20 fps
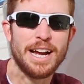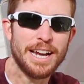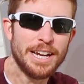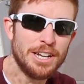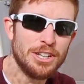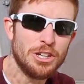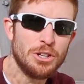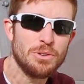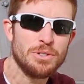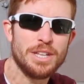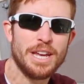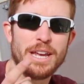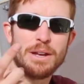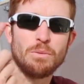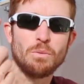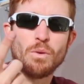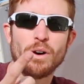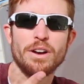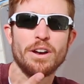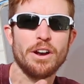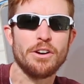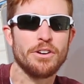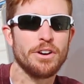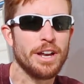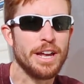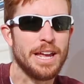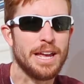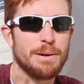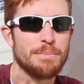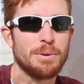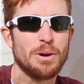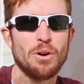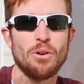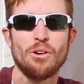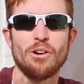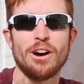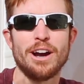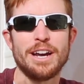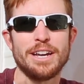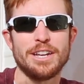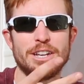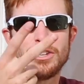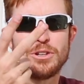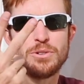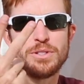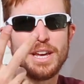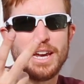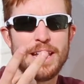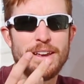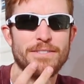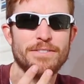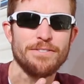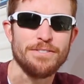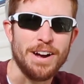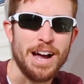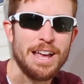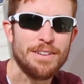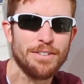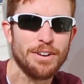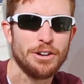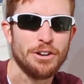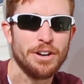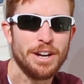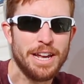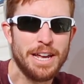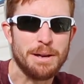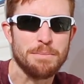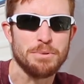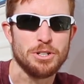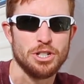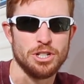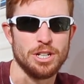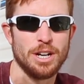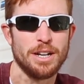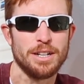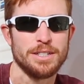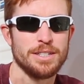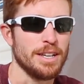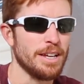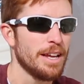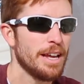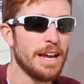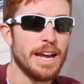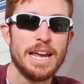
I could use a one hundred amp or I could use a five hundred amp shunt.